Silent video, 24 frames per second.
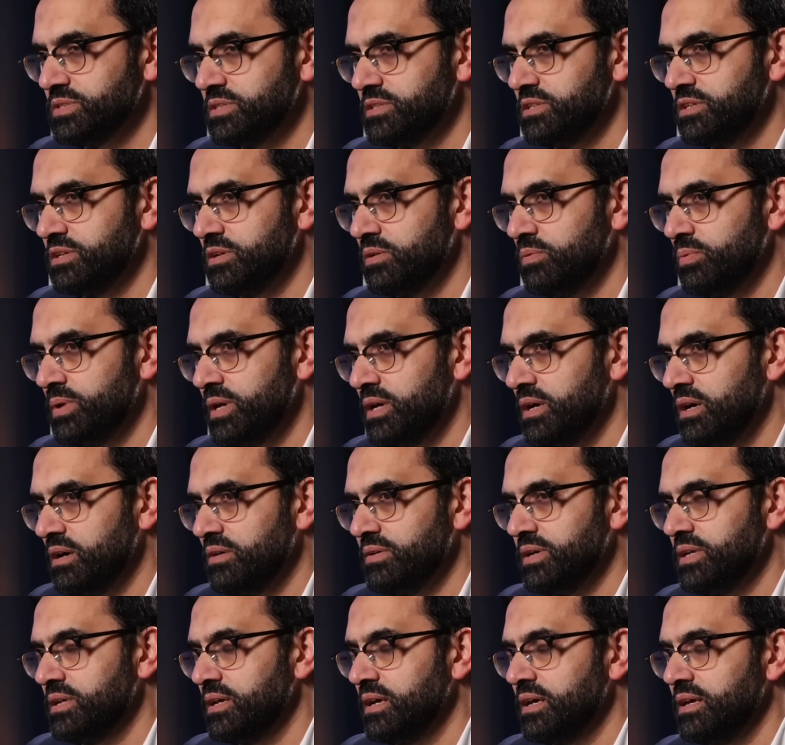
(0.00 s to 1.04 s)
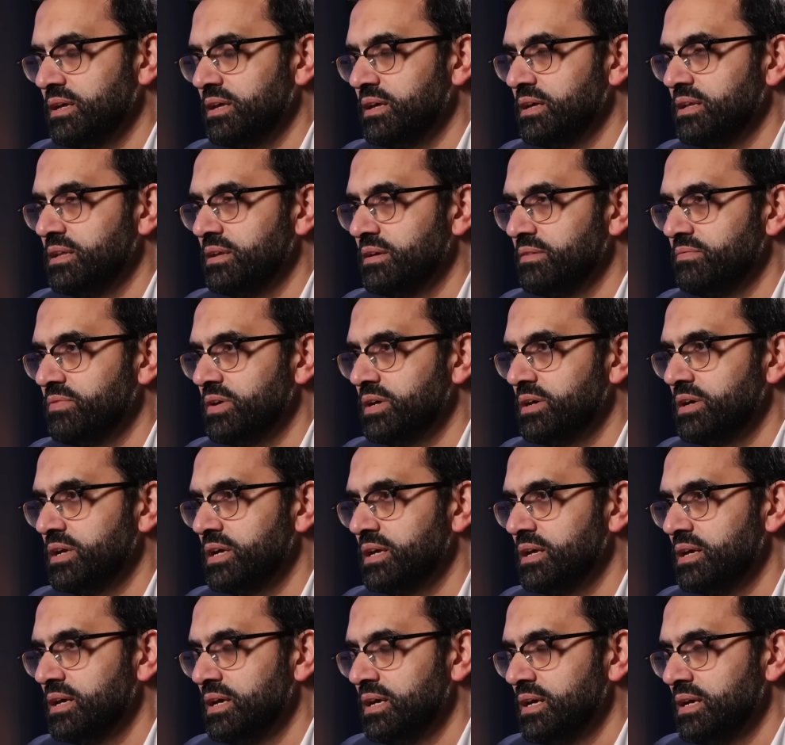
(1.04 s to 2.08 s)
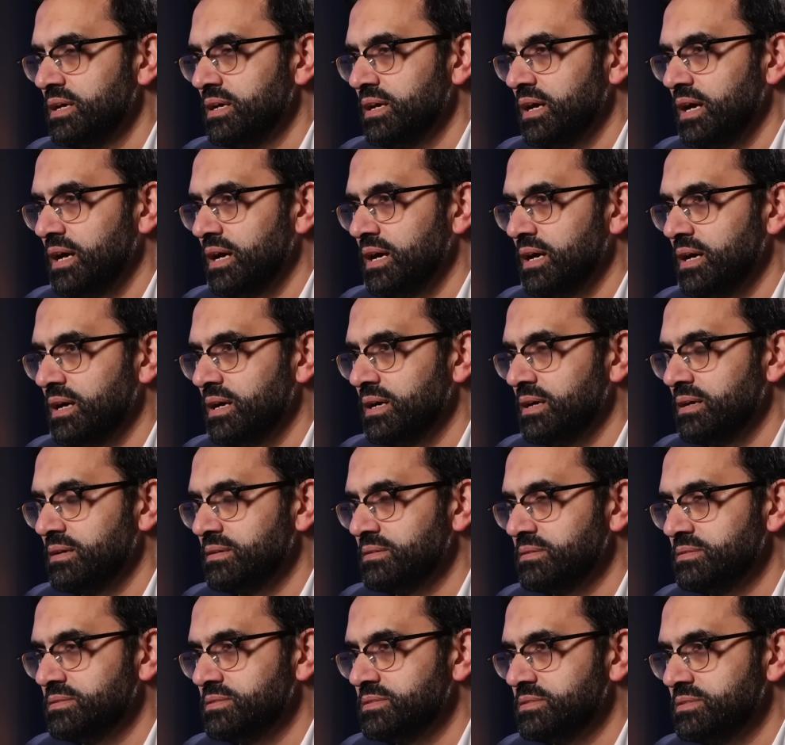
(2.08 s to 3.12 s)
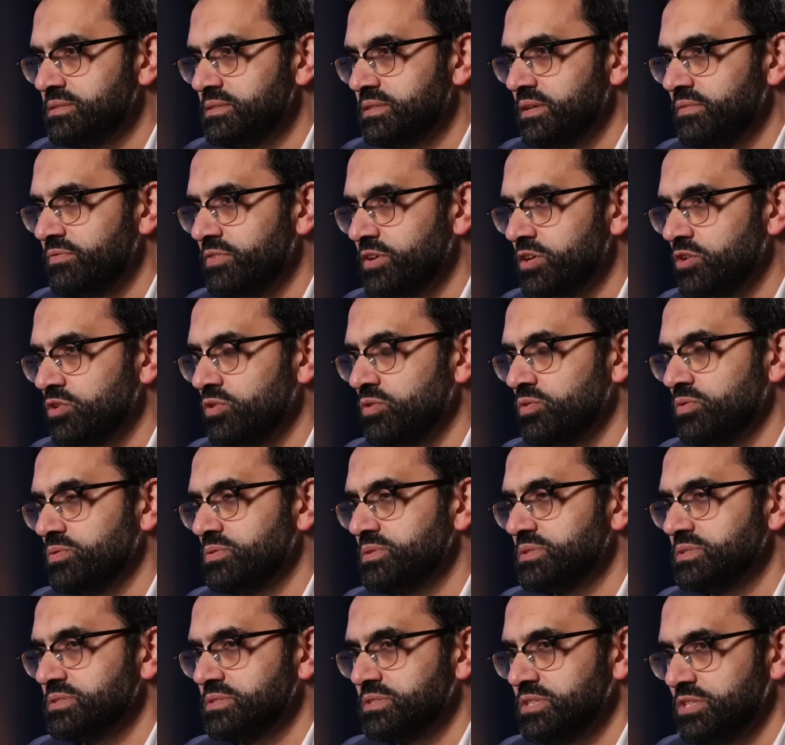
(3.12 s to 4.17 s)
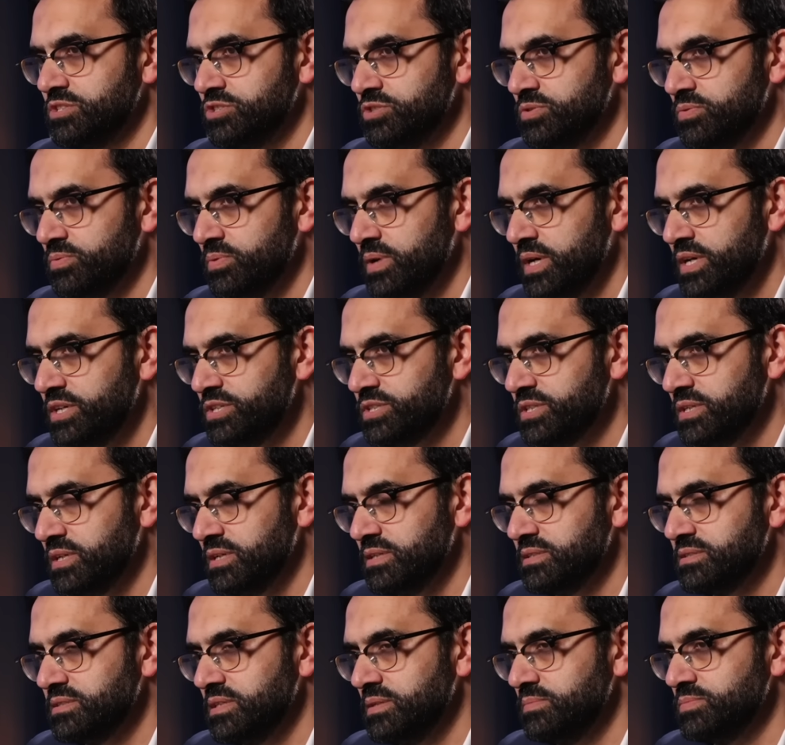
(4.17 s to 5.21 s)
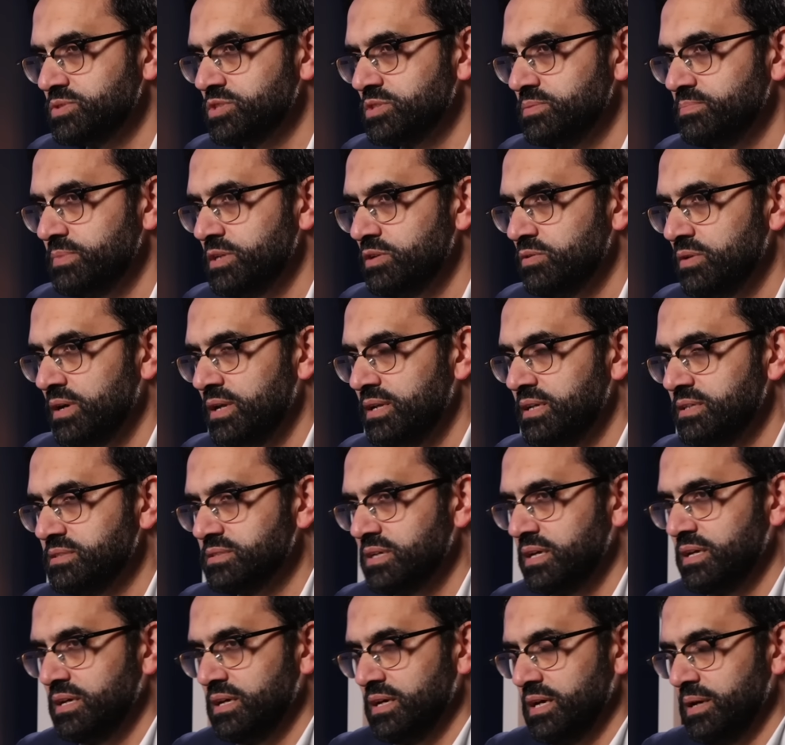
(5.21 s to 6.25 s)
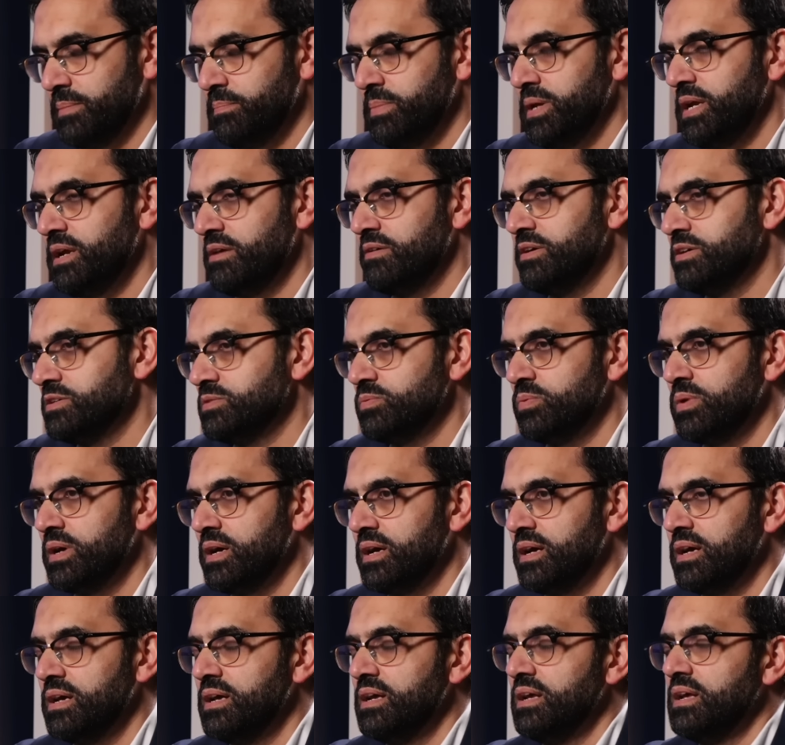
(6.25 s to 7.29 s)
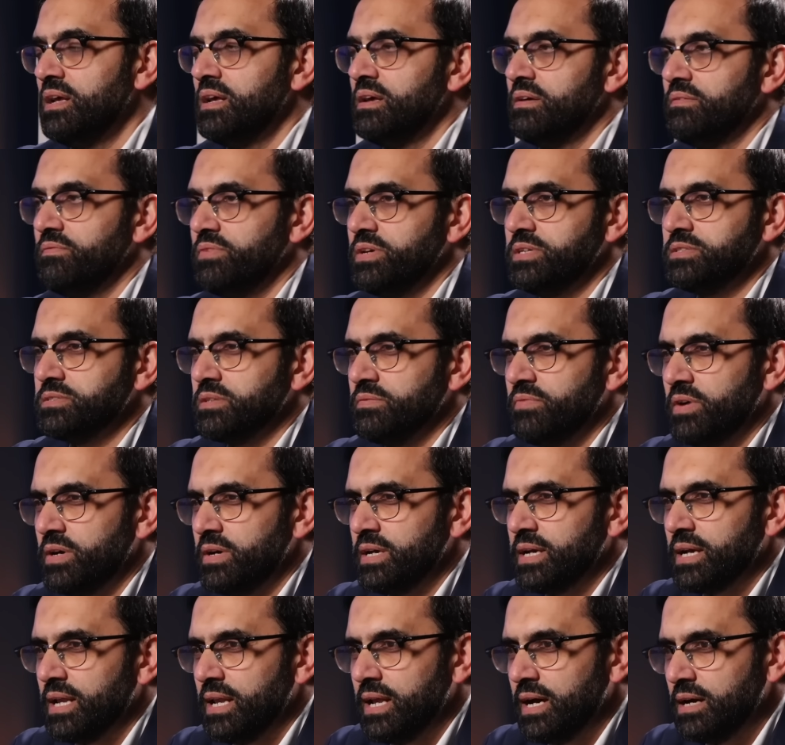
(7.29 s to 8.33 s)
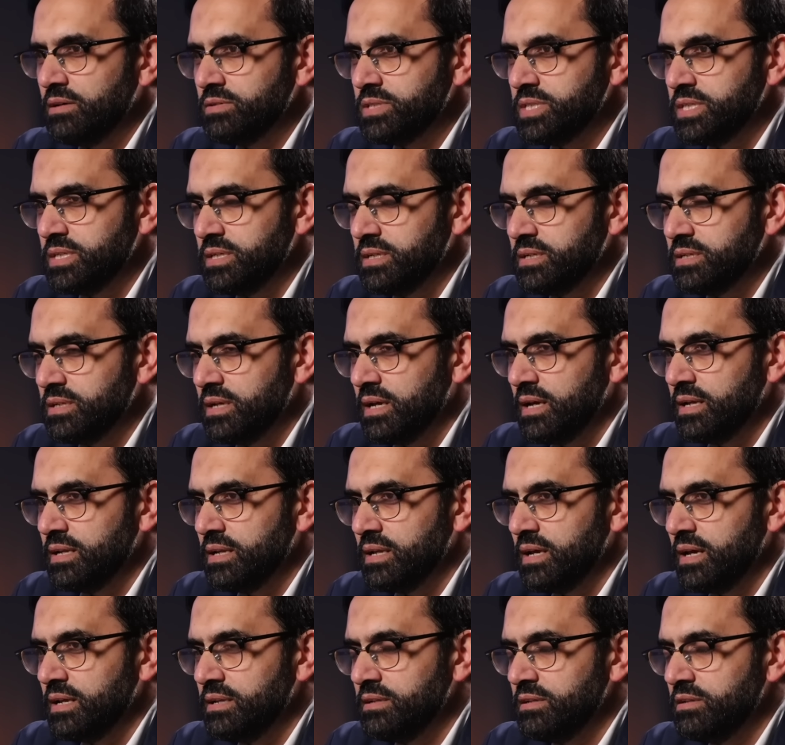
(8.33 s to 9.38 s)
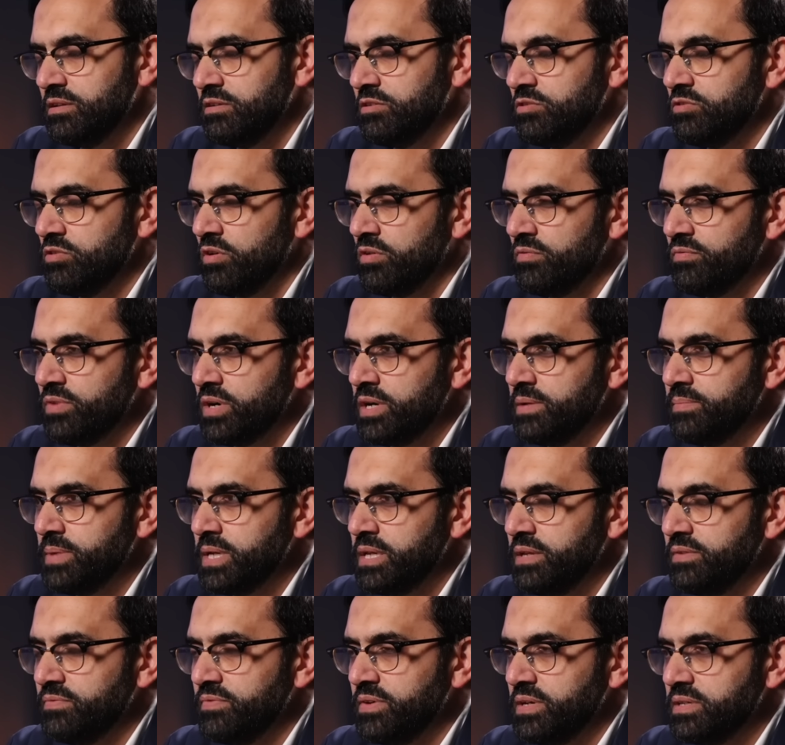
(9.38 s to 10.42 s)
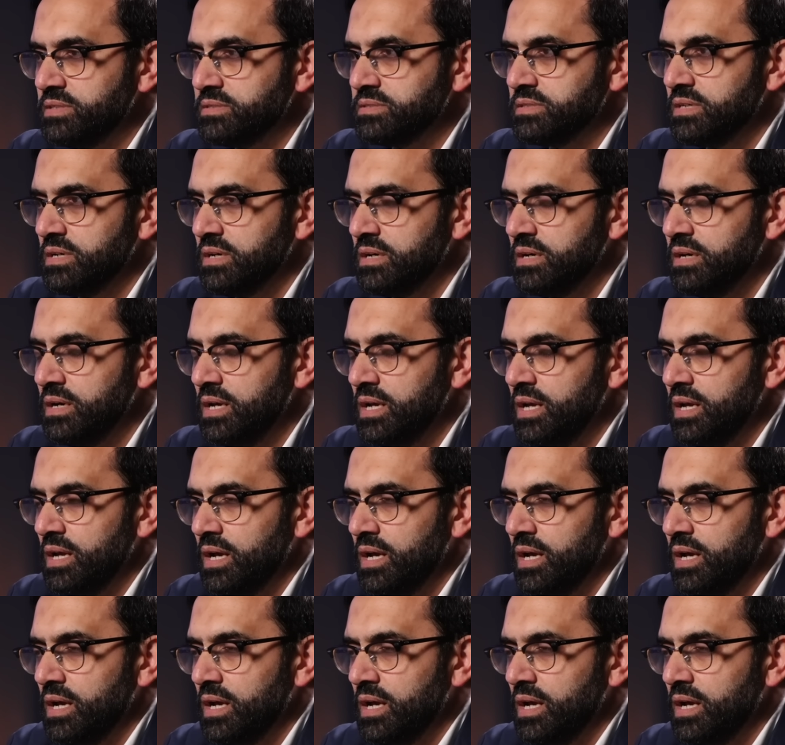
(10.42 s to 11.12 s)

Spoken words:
And we are in a very difficult situation, it seems to me, or at least a period where things are very cloudy and not very many things are